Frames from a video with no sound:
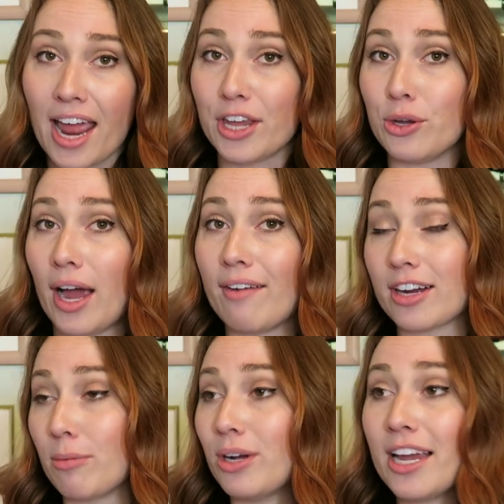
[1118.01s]
You have a
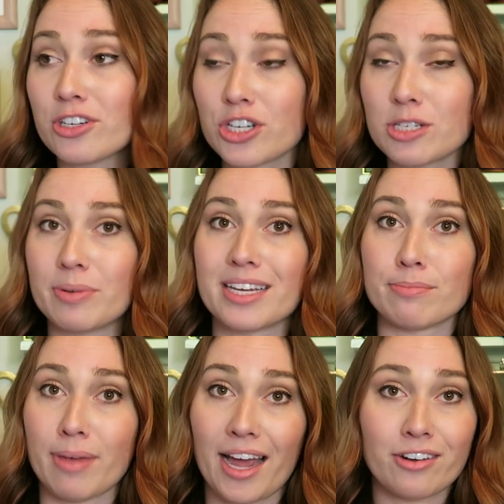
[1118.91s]
couple extras because
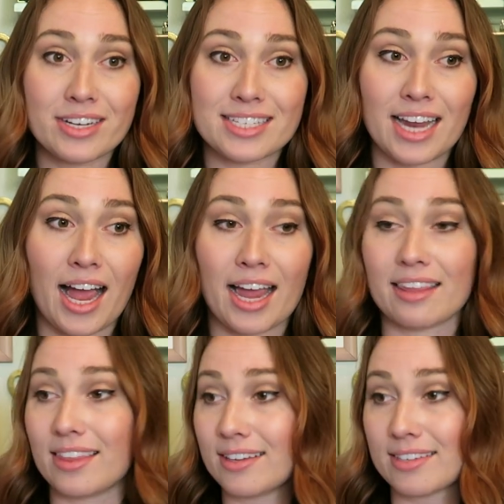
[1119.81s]
batteries die,
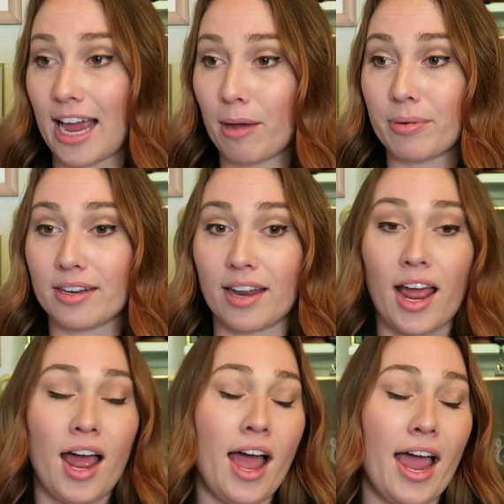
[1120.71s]
things happen,
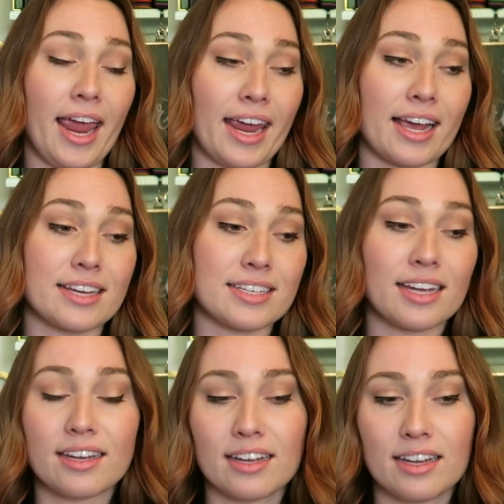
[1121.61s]
and
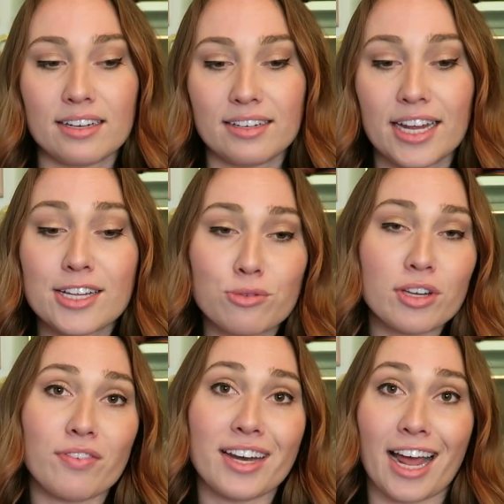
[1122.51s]
it's
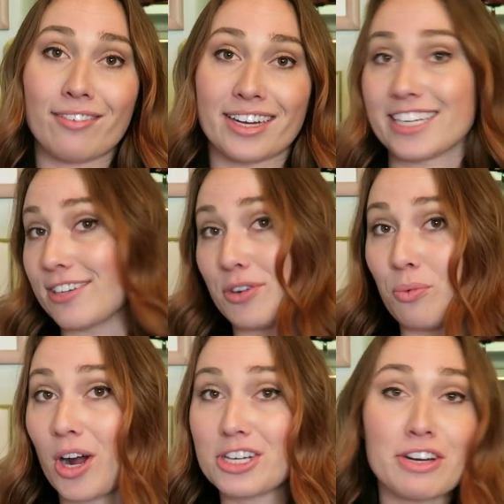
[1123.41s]
really fun to have like a different
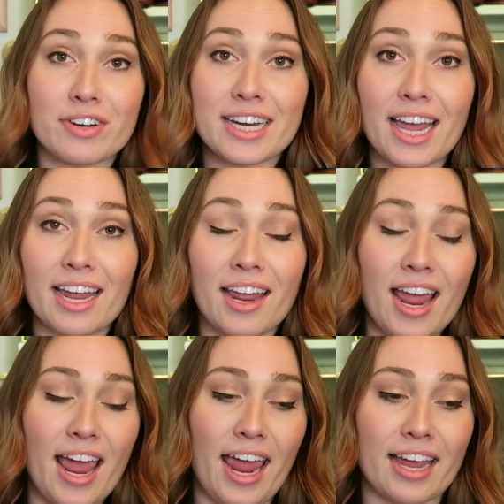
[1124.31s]
watch every day
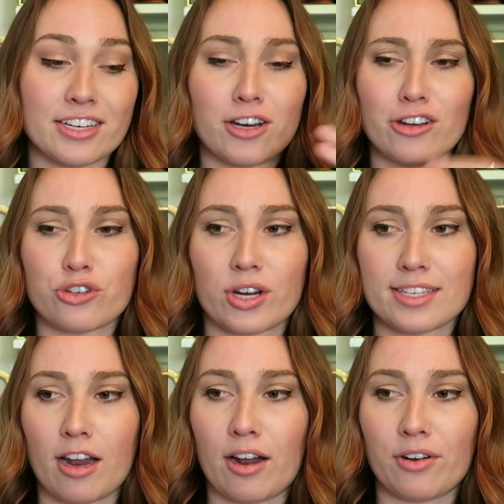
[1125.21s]
and to not stress
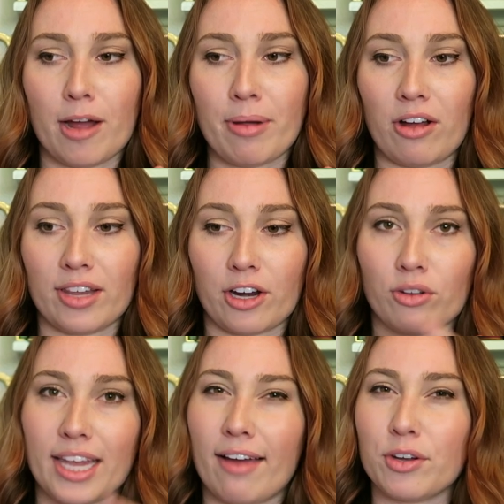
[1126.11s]
out about like
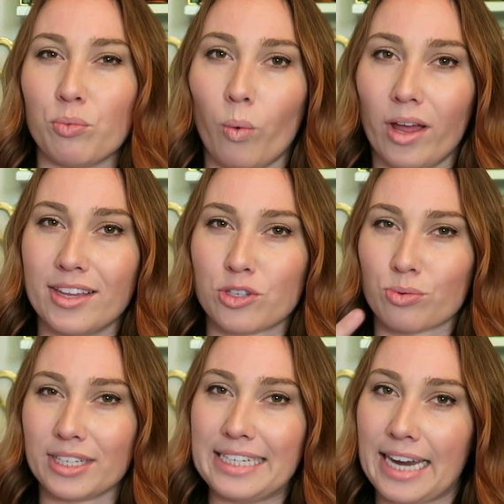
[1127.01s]
only having one that's
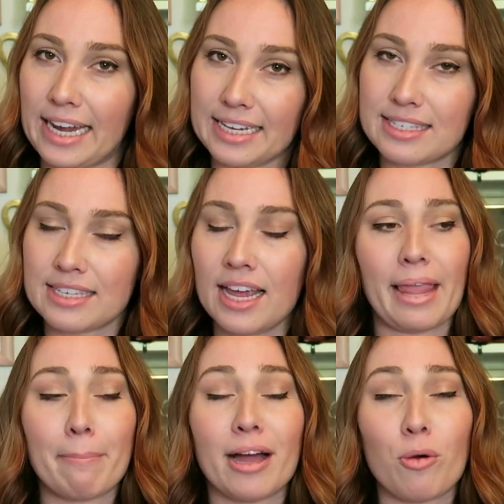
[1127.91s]
really nice.
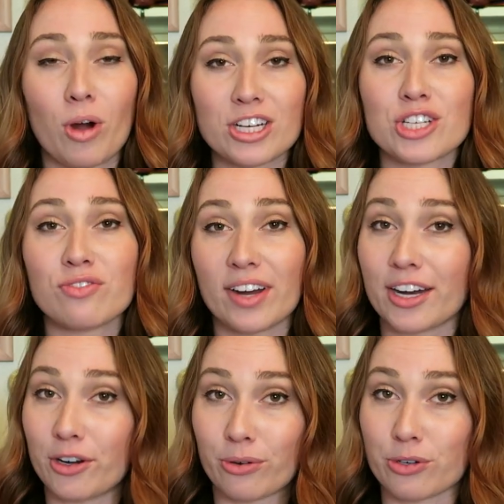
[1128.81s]
But a watch is very
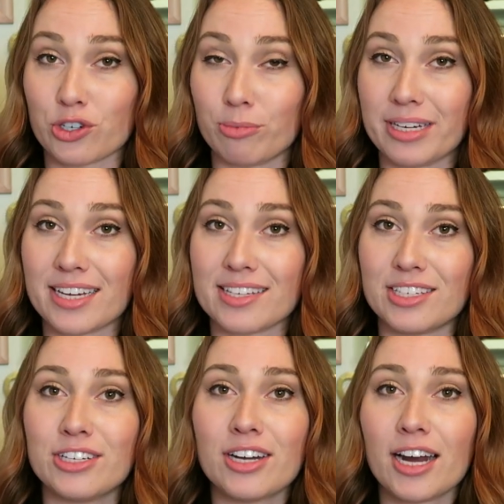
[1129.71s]
crucial because
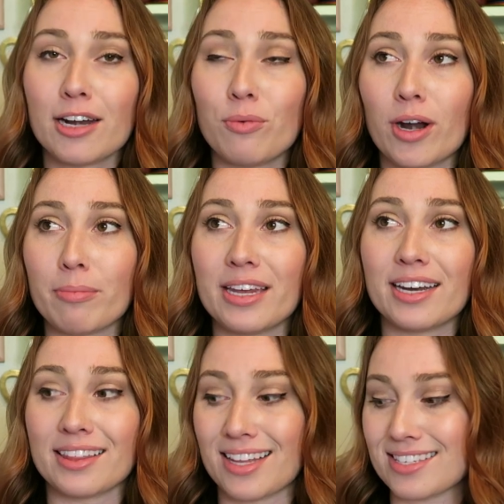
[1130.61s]
you're not going to want to be in
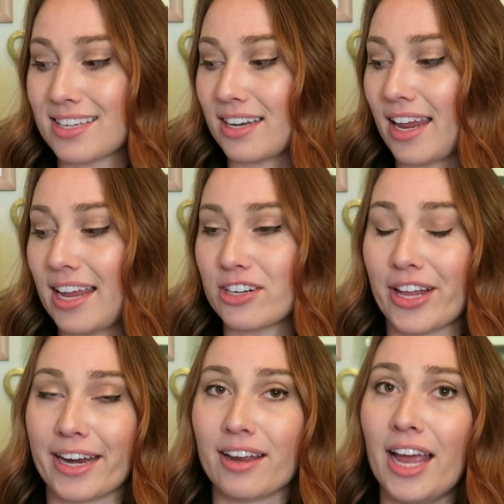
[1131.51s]
a lesson and
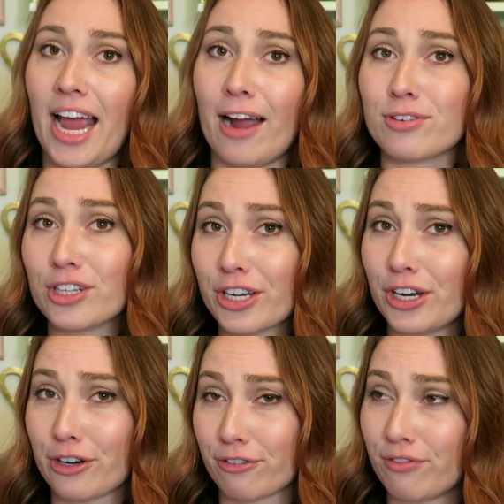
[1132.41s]
like have to look at
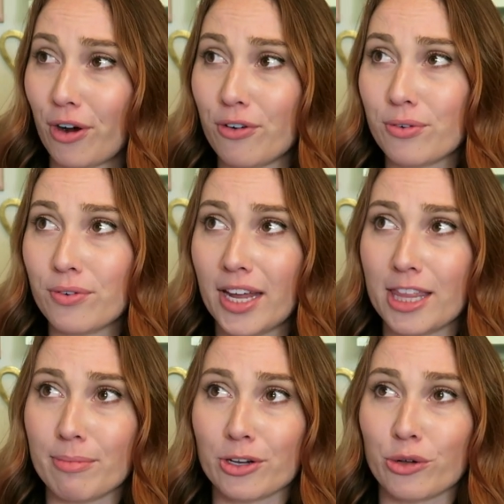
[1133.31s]
your phone in
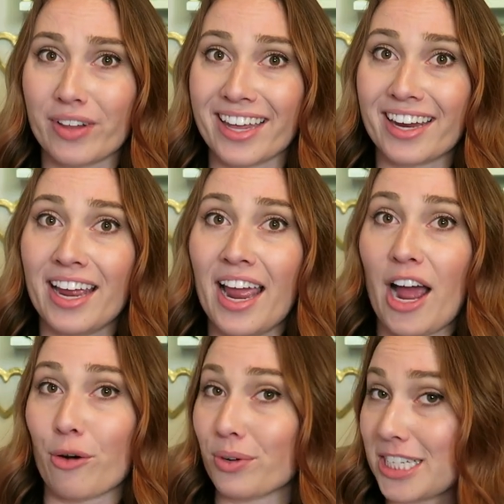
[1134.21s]
the middle of like
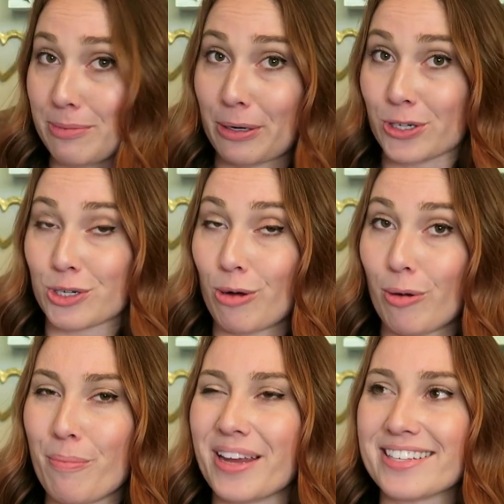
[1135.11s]
a really spiritual
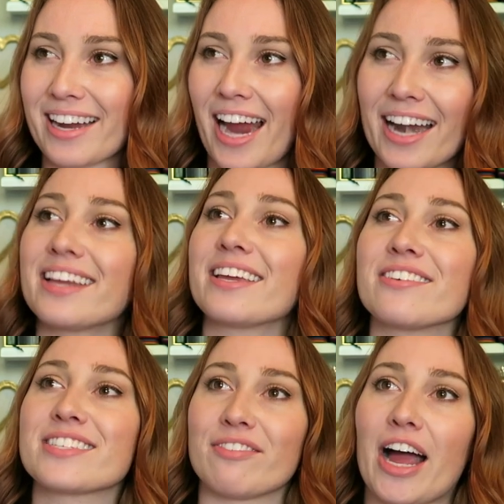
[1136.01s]
moment, because that kind of
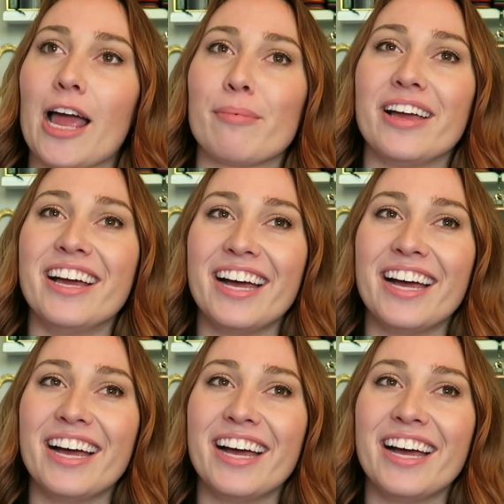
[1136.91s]
kills the vibe.